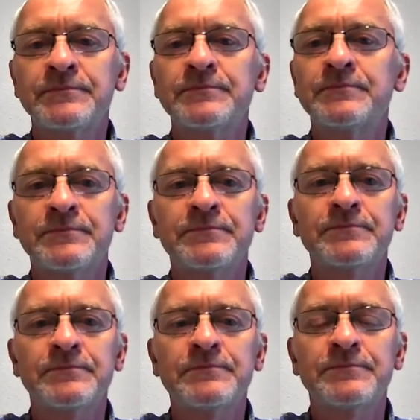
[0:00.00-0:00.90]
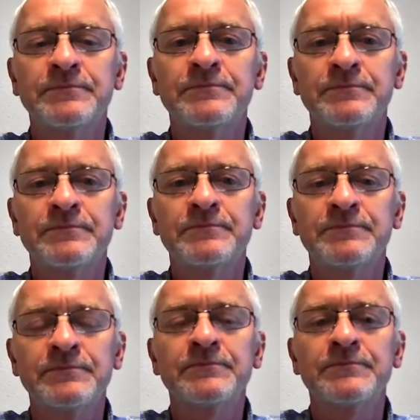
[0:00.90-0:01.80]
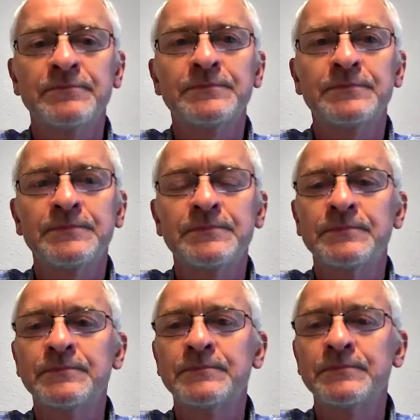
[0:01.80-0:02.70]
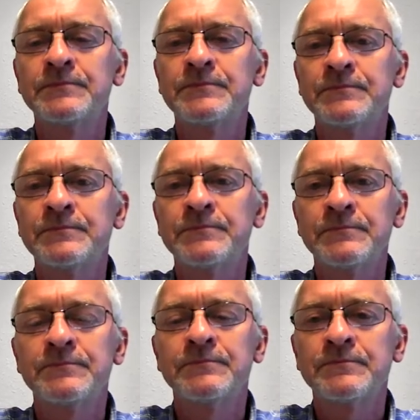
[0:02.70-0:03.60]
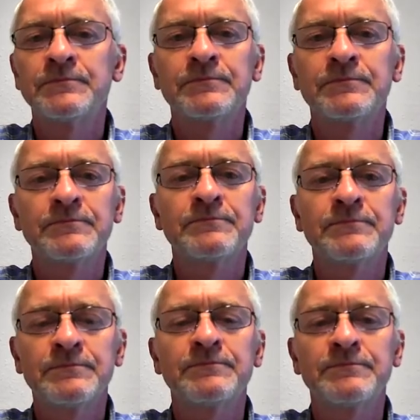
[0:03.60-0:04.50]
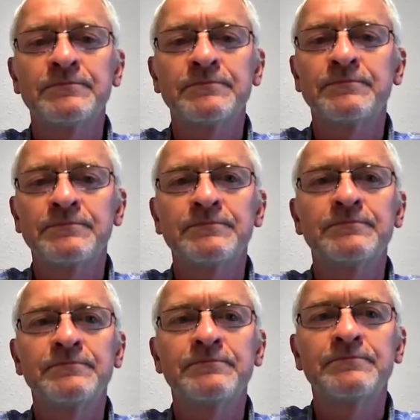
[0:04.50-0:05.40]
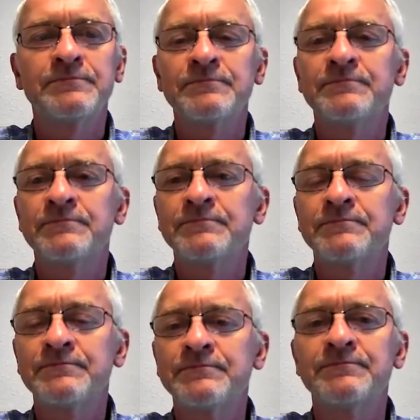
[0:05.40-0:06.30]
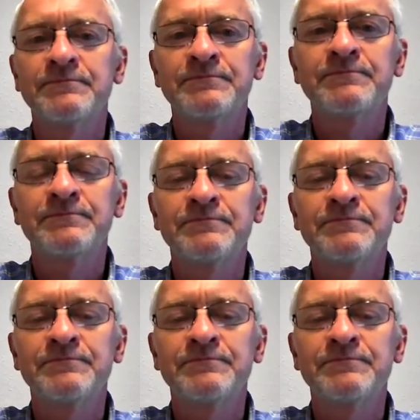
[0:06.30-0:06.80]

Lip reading: (not speaking)